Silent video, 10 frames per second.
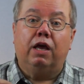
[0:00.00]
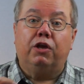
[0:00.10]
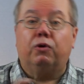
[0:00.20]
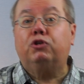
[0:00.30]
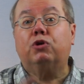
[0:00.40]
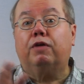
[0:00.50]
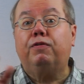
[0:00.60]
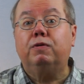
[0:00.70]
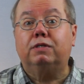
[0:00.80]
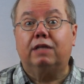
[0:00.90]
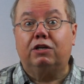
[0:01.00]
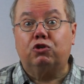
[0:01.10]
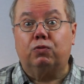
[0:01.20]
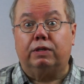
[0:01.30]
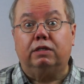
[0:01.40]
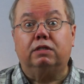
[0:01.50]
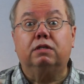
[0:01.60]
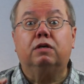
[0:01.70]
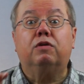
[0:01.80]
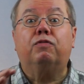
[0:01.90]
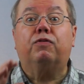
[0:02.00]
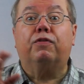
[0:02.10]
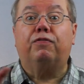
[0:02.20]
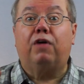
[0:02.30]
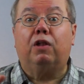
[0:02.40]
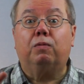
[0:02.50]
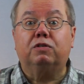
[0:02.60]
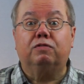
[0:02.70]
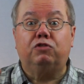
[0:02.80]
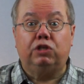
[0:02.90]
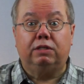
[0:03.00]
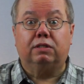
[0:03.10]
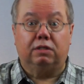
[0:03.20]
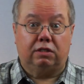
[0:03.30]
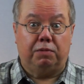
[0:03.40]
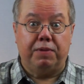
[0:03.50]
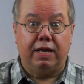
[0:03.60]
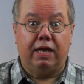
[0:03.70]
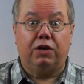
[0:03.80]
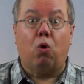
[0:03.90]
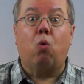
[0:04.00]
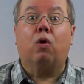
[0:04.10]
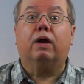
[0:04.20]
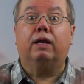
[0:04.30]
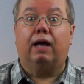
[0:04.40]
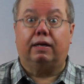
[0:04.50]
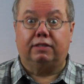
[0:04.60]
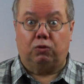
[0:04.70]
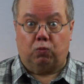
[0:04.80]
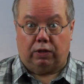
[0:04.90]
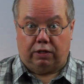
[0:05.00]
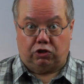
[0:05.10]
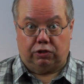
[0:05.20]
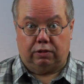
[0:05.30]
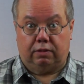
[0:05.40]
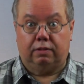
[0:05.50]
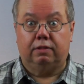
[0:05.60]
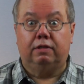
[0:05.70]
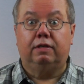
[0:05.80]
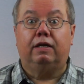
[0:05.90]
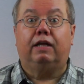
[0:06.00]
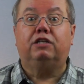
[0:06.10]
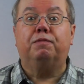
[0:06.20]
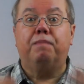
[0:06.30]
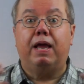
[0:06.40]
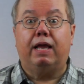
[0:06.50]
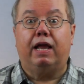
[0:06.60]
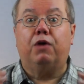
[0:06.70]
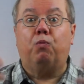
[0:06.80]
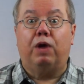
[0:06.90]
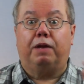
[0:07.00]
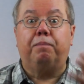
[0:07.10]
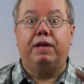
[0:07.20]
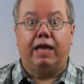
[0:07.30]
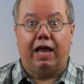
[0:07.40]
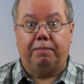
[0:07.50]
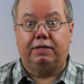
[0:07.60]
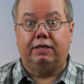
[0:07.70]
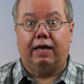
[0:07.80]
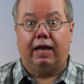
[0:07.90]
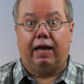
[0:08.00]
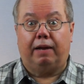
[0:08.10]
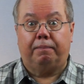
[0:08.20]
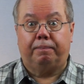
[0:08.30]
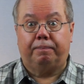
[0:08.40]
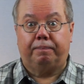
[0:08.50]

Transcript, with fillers: You know, it took a few centuries for the followers of Jesus to begin organizing religion and to making it what it became today.